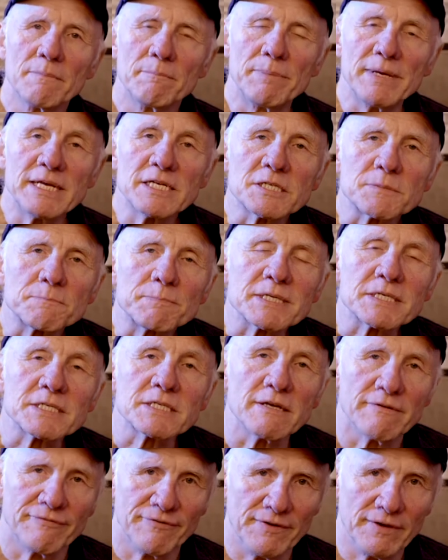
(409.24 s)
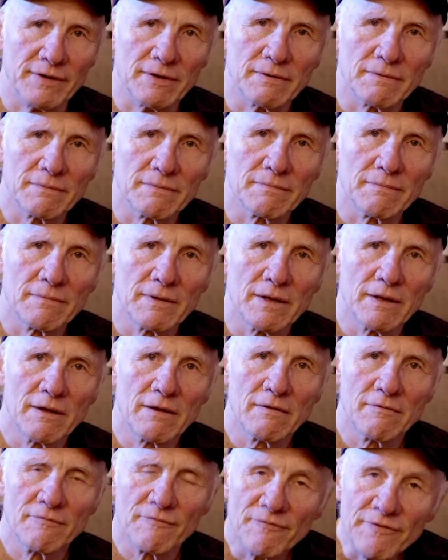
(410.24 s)
Be specific,
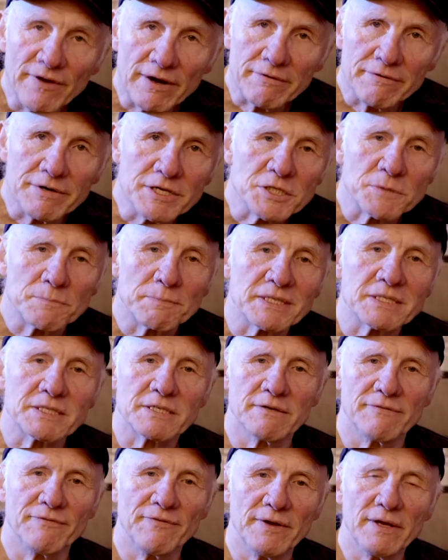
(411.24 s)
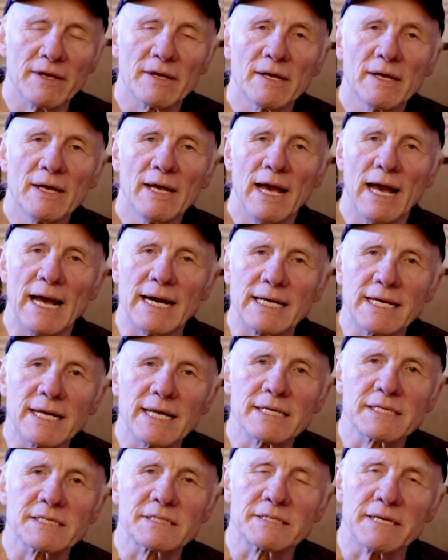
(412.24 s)
very specific, and
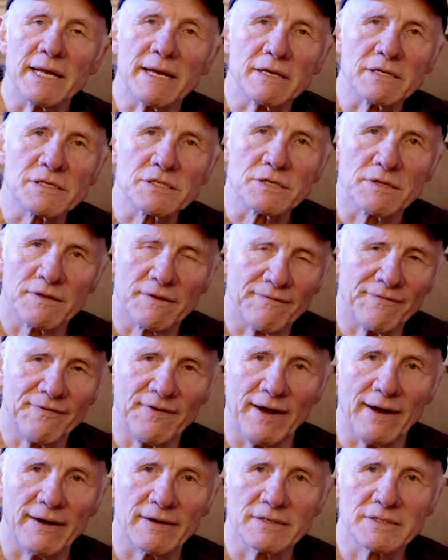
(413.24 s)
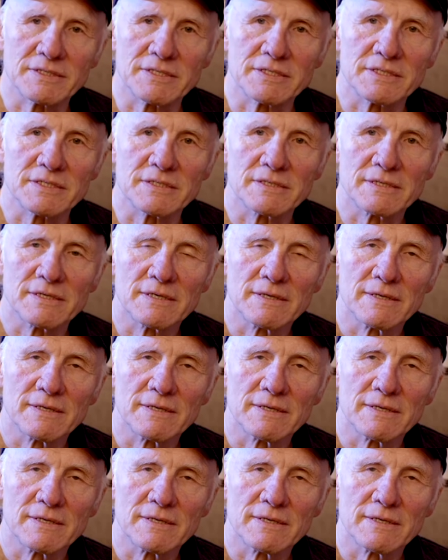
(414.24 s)
stick to the facts.